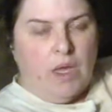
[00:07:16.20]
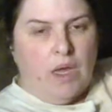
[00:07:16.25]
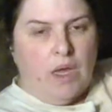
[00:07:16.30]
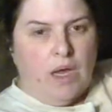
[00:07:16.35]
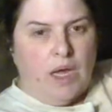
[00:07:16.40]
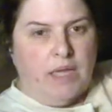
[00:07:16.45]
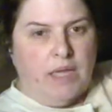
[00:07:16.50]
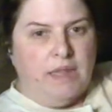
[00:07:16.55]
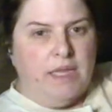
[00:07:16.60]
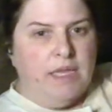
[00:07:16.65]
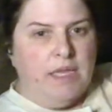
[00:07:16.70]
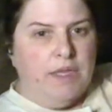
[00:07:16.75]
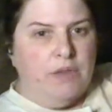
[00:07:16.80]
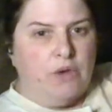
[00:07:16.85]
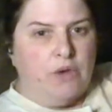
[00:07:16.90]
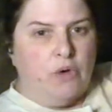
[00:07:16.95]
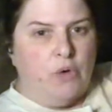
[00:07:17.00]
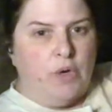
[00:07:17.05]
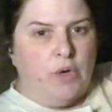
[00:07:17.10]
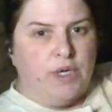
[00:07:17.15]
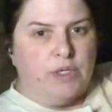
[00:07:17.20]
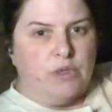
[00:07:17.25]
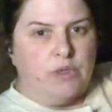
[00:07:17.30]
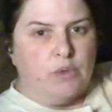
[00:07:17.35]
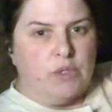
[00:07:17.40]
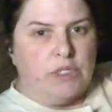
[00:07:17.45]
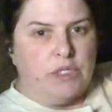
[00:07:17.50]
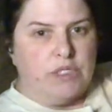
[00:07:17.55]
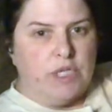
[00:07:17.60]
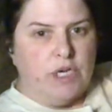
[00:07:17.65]
I think they're going
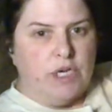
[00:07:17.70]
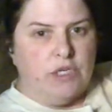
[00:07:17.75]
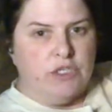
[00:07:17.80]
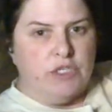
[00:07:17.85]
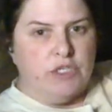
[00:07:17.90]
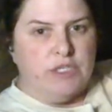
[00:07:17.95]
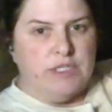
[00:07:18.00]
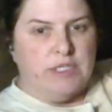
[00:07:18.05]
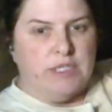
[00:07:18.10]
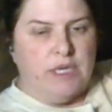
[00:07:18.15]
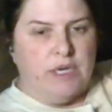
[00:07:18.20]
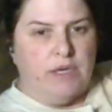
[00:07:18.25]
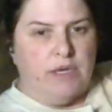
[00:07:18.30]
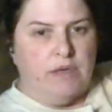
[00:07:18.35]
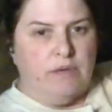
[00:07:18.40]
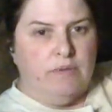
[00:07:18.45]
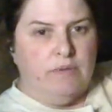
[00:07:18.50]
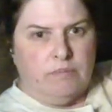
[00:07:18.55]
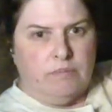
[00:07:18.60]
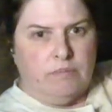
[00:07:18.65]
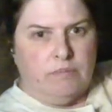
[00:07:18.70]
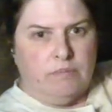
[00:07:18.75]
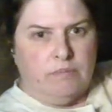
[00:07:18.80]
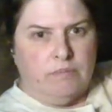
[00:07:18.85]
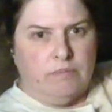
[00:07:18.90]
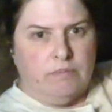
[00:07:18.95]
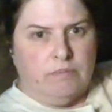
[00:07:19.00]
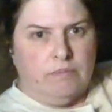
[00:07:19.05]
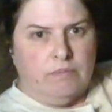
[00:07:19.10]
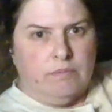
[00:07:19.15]
towards Oceanside.
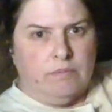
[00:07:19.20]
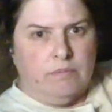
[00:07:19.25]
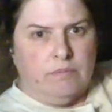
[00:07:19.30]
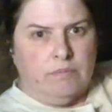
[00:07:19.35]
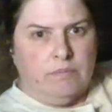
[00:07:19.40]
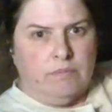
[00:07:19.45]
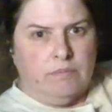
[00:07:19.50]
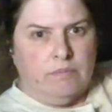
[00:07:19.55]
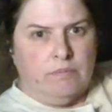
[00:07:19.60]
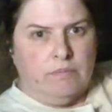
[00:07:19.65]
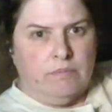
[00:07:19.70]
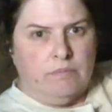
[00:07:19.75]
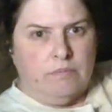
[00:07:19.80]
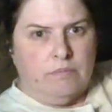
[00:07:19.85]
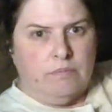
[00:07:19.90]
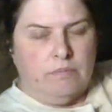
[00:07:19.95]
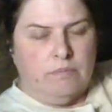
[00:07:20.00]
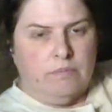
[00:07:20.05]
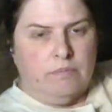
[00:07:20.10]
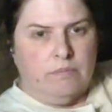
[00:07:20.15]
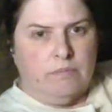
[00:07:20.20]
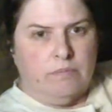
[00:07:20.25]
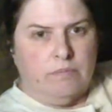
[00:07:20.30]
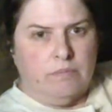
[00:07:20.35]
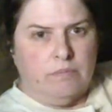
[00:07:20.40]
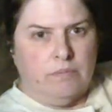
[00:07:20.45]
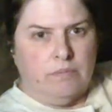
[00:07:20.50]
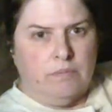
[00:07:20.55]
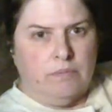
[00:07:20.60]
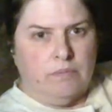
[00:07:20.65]
Not yet.
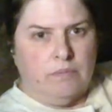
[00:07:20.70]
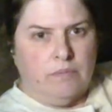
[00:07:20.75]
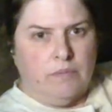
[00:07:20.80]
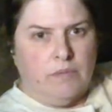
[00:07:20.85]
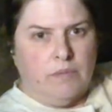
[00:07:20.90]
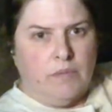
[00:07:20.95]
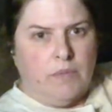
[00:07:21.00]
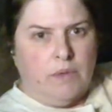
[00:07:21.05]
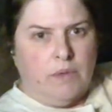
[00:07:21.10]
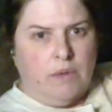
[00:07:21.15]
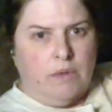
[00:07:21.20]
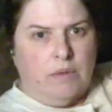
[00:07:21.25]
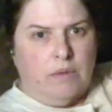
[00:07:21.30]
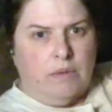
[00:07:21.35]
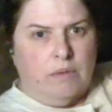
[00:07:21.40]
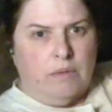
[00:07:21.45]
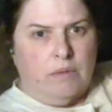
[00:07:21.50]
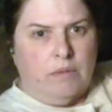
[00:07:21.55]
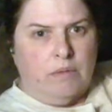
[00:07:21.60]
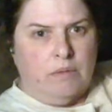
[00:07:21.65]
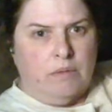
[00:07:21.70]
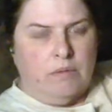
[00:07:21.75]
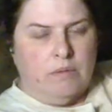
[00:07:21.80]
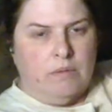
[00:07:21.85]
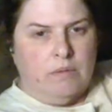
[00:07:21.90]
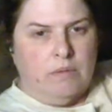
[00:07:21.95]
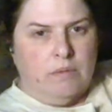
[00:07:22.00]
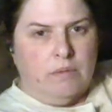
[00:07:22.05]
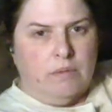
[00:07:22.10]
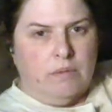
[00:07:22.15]
We'll stay on them.
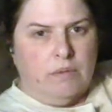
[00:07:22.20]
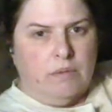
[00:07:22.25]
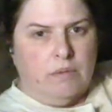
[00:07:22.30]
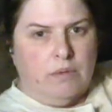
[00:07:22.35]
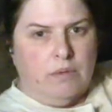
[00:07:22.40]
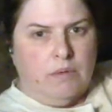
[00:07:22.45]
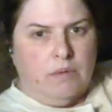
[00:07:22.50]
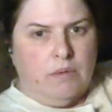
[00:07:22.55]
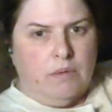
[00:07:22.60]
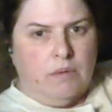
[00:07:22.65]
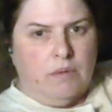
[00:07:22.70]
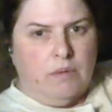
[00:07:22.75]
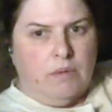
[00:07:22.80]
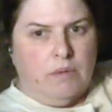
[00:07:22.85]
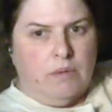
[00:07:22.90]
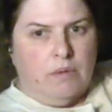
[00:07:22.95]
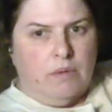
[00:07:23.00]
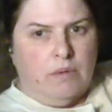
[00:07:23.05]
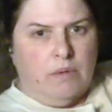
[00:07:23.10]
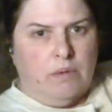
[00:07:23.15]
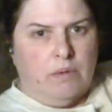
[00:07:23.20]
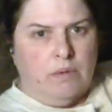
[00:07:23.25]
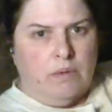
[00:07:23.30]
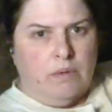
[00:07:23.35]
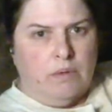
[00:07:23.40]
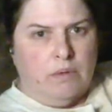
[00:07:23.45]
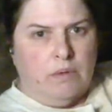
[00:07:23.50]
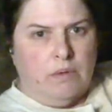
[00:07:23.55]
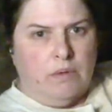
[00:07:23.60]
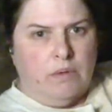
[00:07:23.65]
If anything changes, we'll send word.
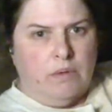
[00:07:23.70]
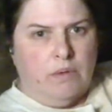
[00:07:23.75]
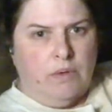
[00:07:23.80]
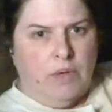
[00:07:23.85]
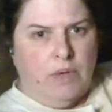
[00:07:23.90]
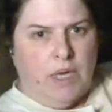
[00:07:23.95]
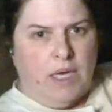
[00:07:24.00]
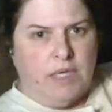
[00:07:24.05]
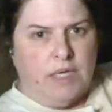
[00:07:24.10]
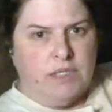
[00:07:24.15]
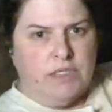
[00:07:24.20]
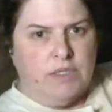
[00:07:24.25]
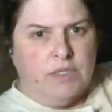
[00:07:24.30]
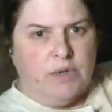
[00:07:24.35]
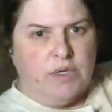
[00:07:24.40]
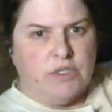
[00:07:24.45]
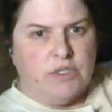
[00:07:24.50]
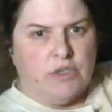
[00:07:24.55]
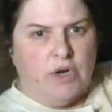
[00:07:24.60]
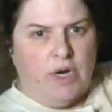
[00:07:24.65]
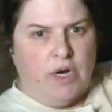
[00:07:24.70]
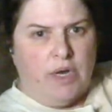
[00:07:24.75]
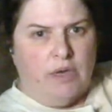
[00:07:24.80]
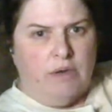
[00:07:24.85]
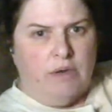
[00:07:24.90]
Okay, so I was right.